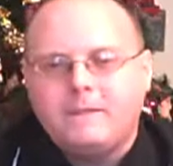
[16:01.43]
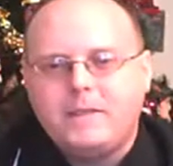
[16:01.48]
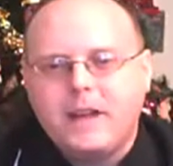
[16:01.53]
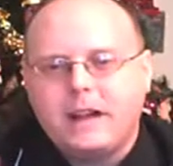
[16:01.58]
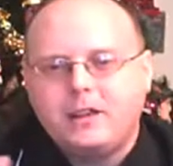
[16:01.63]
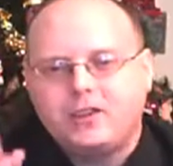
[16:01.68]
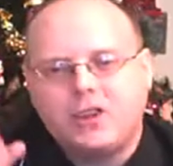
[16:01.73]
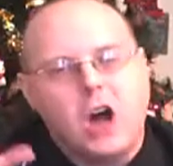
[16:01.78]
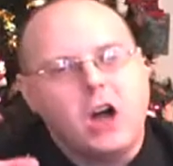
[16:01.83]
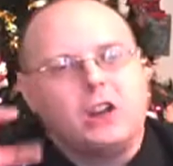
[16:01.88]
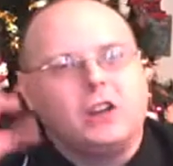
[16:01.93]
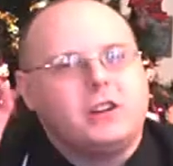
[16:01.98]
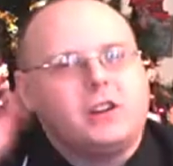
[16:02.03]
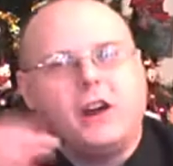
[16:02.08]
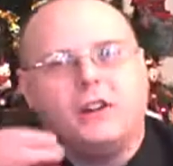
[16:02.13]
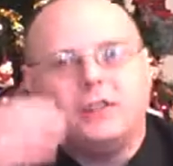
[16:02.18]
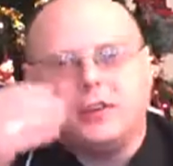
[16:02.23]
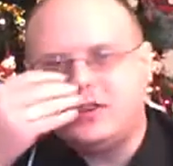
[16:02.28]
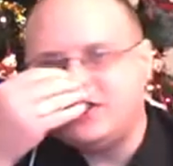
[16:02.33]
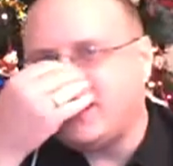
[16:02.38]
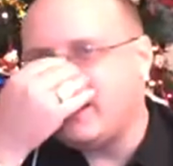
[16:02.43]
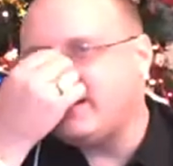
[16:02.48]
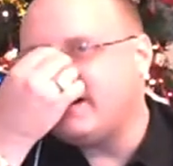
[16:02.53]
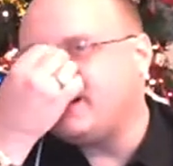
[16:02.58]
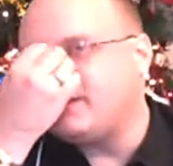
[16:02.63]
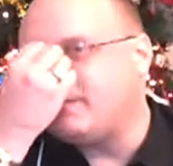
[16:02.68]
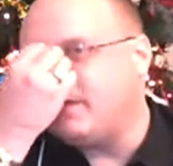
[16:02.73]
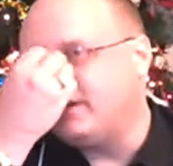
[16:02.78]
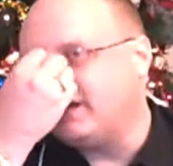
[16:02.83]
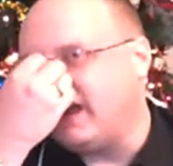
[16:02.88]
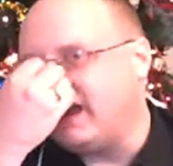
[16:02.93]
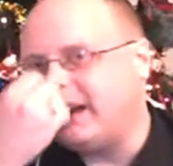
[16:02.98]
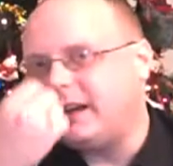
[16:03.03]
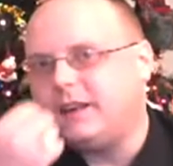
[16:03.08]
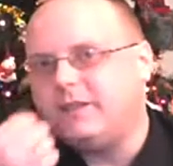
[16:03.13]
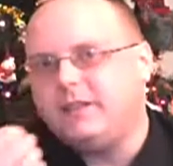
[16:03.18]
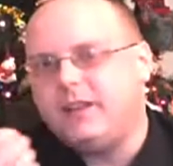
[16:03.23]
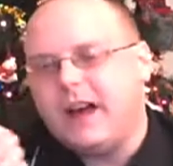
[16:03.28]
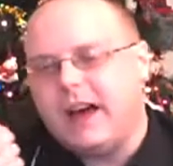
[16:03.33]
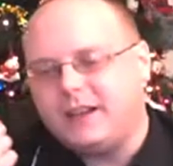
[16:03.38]
not chocolate covered cherries, but
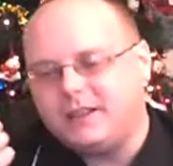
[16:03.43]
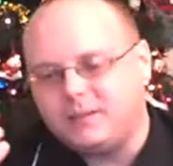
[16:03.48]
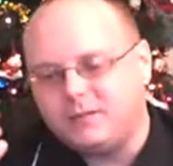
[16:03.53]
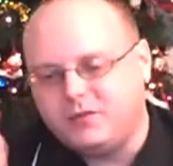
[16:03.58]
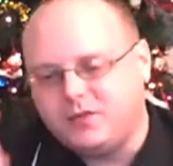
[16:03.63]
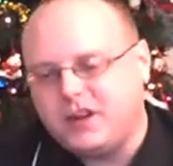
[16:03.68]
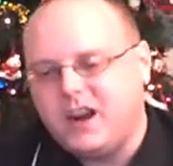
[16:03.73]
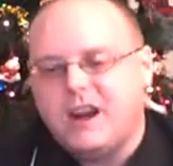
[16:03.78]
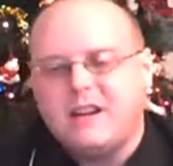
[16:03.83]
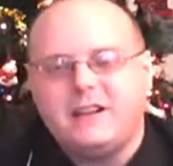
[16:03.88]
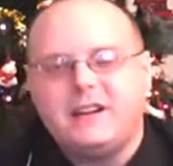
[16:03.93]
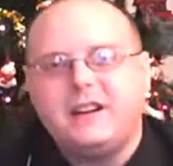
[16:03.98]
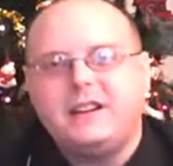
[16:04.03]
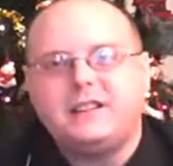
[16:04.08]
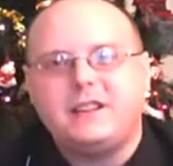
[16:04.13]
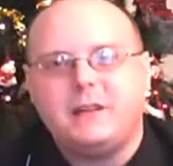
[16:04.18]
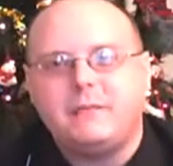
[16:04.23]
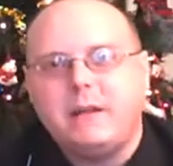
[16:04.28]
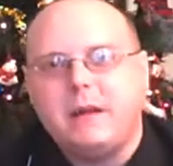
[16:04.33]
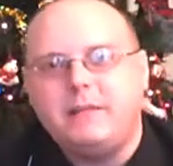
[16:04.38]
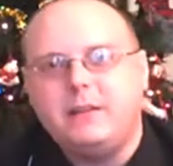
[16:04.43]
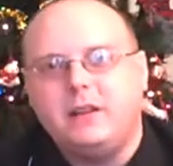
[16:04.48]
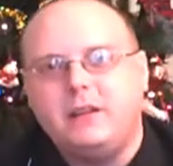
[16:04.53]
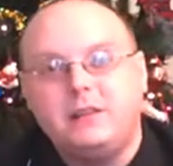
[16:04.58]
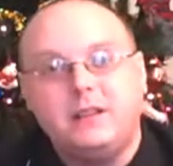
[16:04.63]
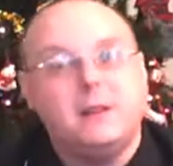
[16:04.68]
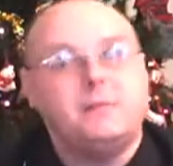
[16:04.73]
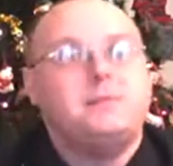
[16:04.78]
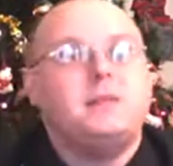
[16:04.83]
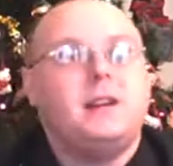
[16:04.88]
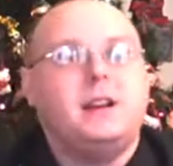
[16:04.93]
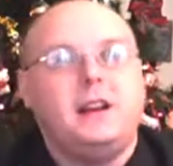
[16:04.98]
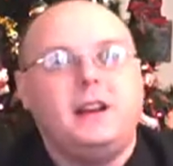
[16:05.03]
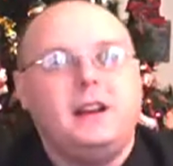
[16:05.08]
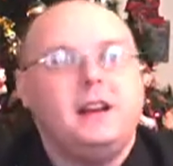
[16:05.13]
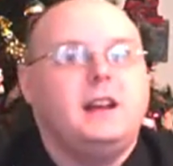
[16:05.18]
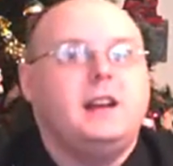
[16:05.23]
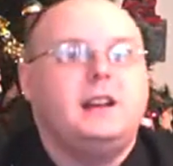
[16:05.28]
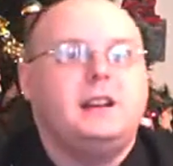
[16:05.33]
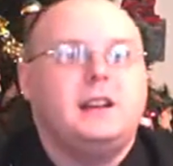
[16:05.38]
like if you had some cherries and maybe you dipped it
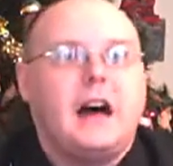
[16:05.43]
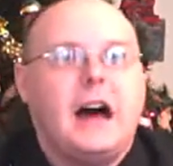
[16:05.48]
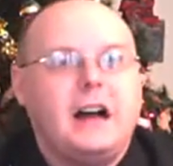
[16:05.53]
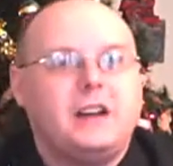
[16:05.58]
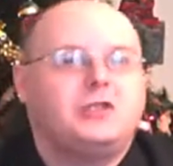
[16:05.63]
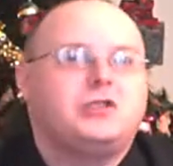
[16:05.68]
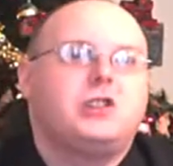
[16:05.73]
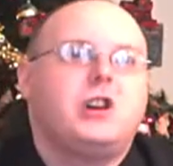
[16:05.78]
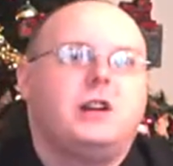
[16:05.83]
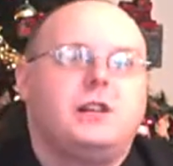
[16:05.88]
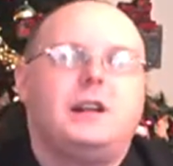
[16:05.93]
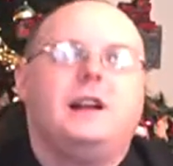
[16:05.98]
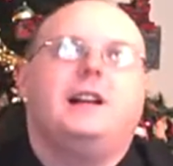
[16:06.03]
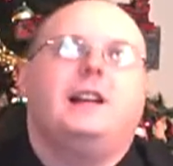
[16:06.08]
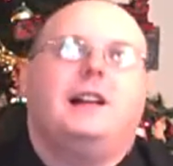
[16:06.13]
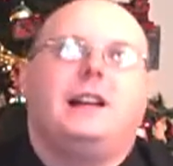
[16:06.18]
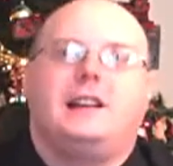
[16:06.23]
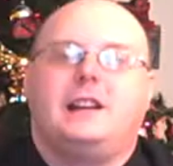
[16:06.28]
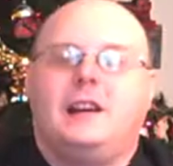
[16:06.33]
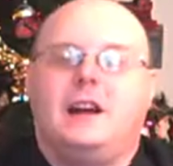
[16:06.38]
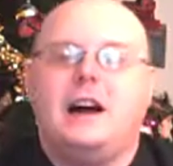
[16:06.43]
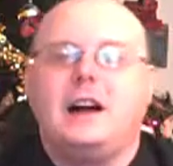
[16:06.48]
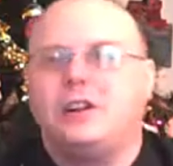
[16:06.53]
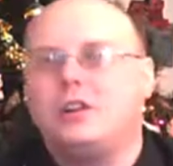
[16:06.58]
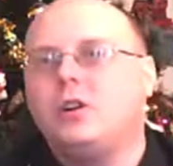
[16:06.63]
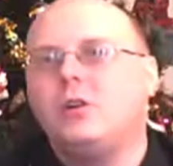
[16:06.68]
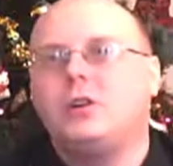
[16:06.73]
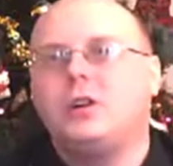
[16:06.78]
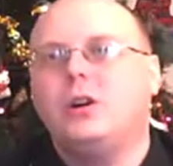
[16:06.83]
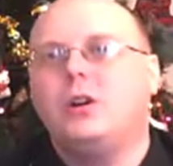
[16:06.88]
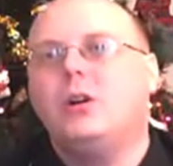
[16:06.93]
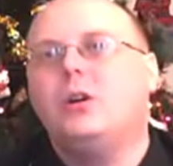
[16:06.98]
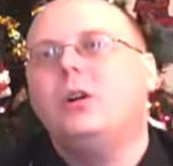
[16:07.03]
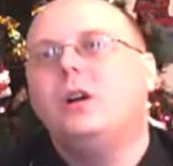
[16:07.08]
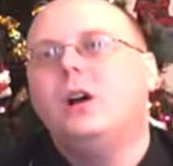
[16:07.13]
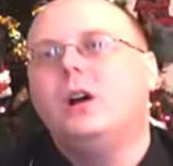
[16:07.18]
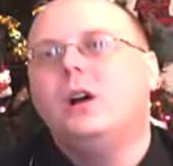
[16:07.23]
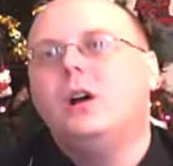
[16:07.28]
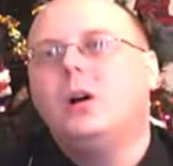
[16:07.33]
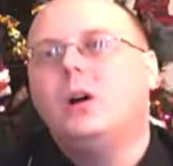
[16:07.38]
in hot chocolate, like hot cocoa,
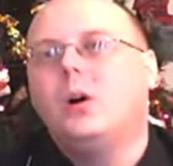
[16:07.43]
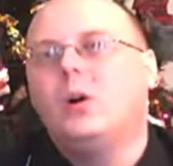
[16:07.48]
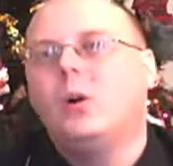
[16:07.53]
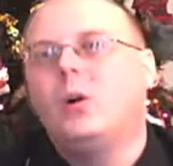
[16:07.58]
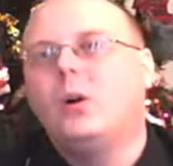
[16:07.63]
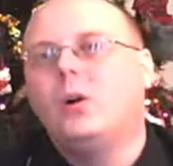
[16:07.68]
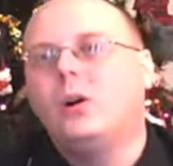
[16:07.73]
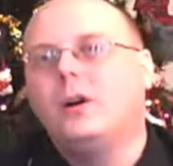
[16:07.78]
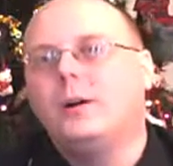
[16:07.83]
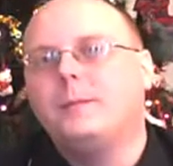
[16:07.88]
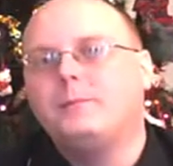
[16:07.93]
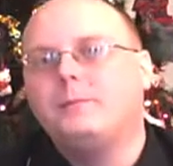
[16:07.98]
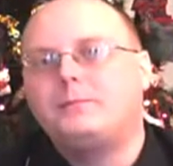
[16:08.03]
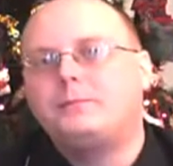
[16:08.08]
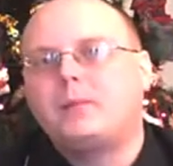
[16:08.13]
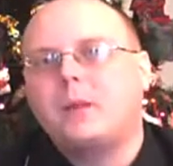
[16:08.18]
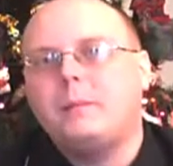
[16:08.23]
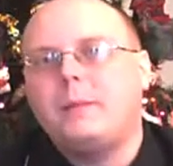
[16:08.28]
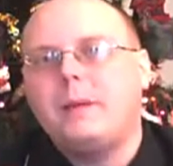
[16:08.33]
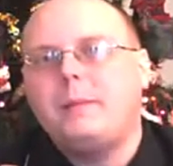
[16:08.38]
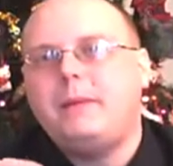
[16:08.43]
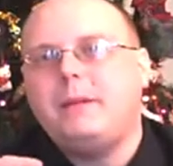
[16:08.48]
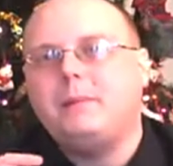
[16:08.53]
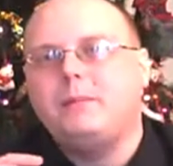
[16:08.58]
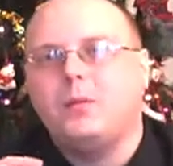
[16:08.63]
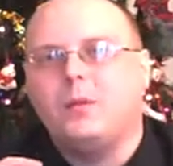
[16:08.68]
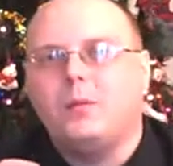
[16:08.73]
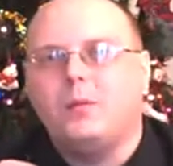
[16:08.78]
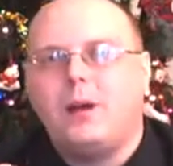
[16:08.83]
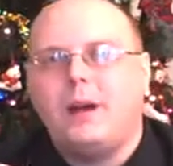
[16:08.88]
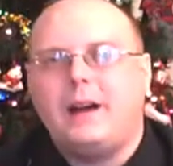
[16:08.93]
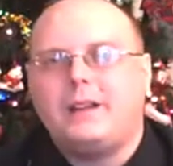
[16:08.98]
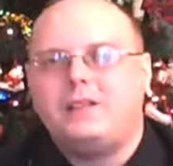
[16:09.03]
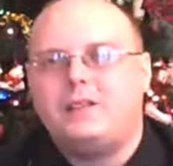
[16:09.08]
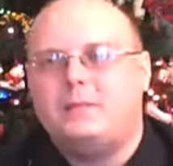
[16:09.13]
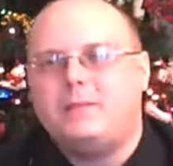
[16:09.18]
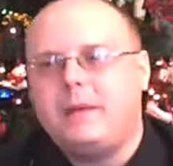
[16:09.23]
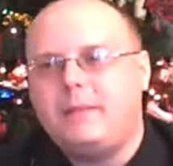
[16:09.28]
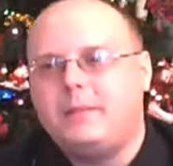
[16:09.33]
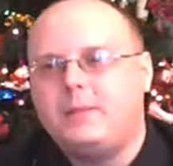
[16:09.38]
or maybe or
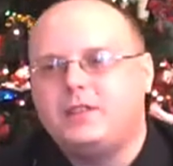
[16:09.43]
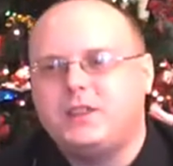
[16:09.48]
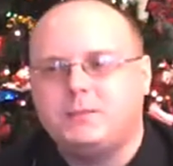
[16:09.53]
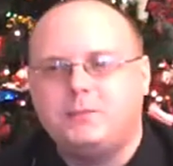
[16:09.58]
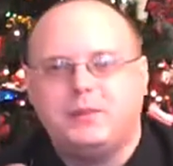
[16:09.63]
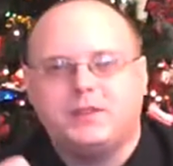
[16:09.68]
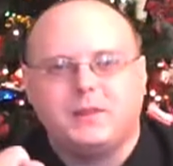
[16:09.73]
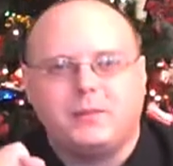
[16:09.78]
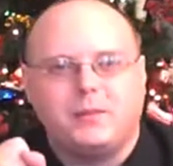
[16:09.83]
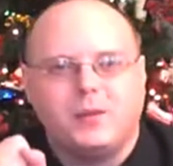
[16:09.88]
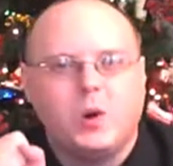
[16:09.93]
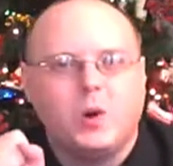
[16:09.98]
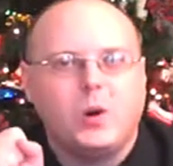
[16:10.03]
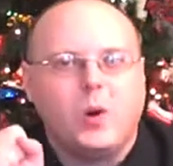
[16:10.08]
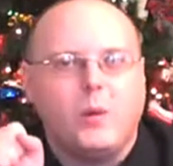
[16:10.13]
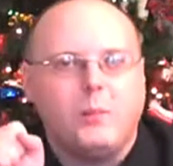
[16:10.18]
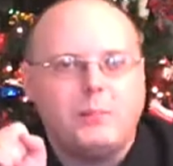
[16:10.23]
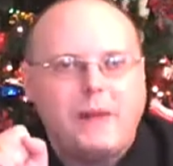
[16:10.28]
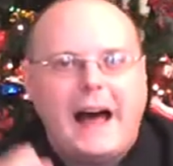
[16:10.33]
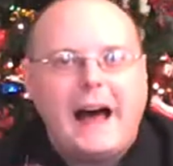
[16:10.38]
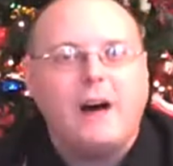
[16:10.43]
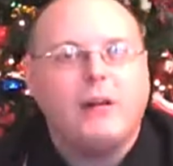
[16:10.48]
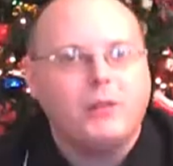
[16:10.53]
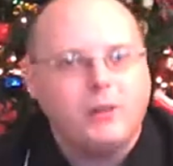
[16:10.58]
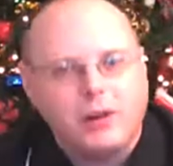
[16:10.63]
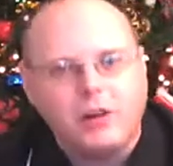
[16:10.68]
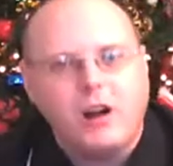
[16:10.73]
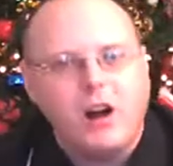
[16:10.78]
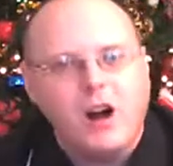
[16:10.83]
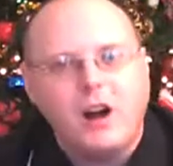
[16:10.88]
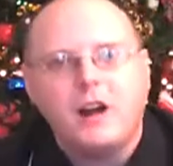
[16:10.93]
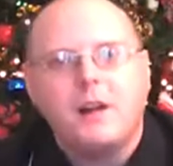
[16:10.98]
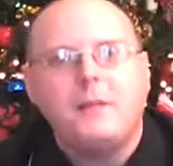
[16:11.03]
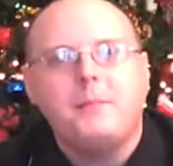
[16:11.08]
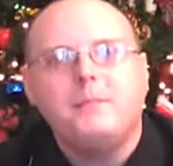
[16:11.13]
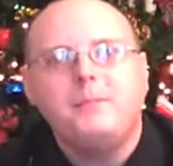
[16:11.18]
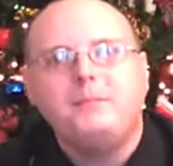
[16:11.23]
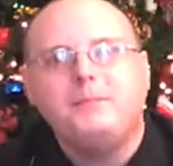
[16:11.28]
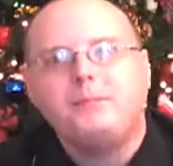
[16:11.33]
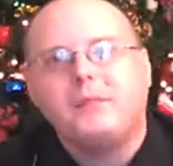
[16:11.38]
actually maybe we just put some cocoa powder on
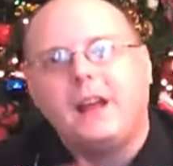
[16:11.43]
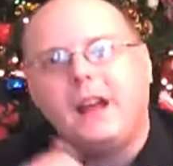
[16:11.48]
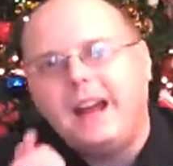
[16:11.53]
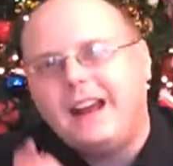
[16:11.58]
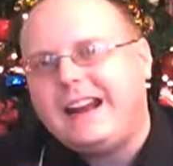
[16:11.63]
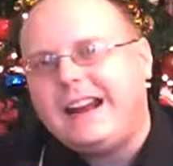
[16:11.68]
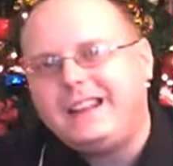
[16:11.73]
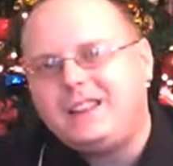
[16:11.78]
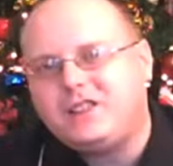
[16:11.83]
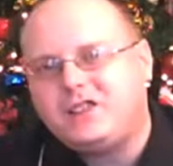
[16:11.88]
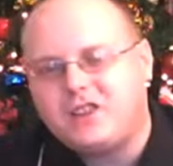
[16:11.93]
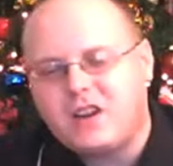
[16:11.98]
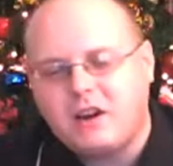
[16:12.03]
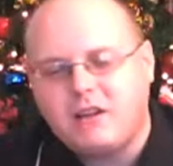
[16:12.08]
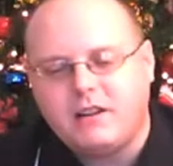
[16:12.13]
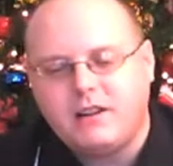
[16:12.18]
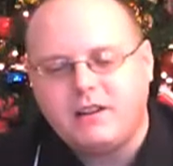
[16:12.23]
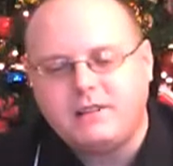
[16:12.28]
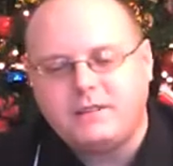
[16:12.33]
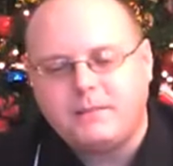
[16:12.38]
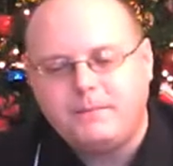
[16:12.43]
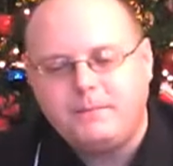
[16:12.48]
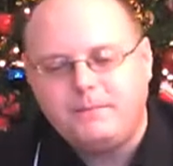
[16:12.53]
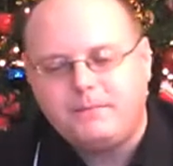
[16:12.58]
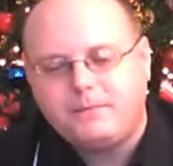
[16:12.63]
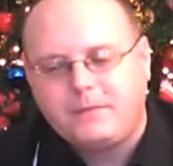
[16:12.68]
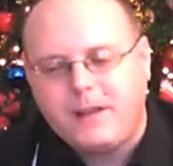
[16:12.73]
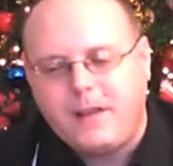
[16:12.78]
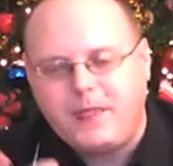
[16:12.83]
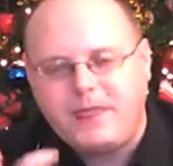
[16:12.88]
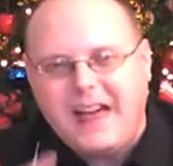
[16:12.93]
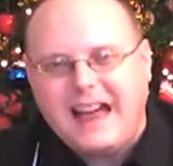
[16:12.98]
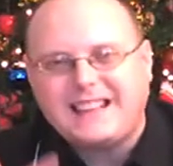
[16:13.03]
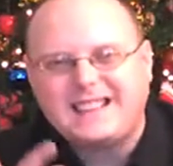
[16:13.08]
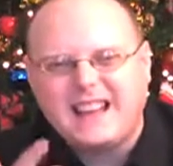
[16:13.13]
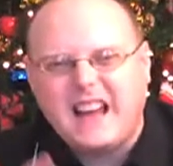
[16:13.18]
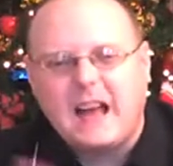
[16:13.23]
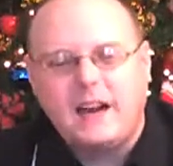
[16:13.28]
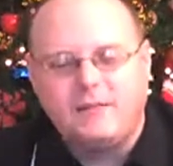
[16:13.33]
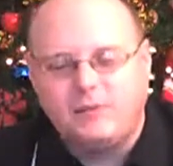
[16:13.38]
them and ate the cherries. That's
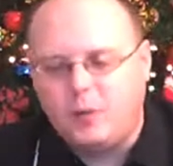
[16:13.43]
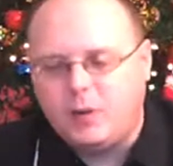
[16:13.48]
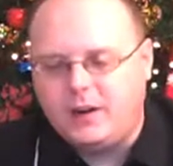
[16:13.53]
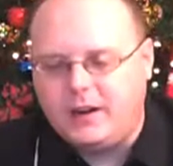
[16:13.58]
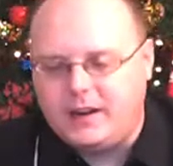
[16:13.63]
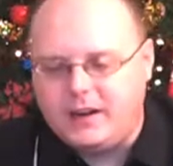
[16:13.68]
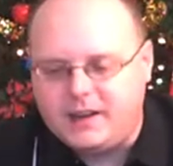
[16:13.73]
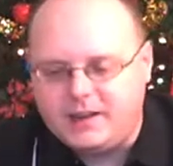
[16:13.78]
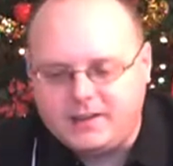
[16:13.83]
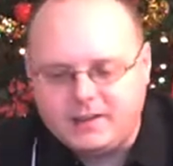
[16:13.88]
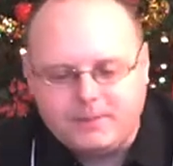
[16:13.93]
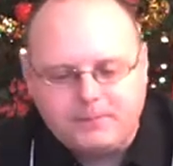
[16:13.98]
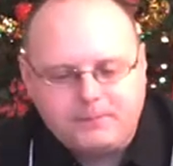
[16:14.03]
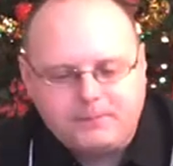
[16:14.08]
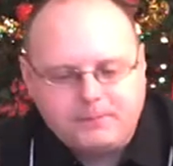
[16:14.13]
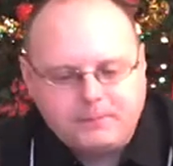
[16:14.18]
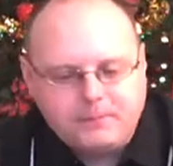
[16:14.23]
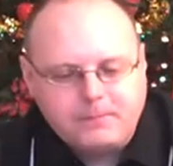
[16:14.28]
kind of what it is.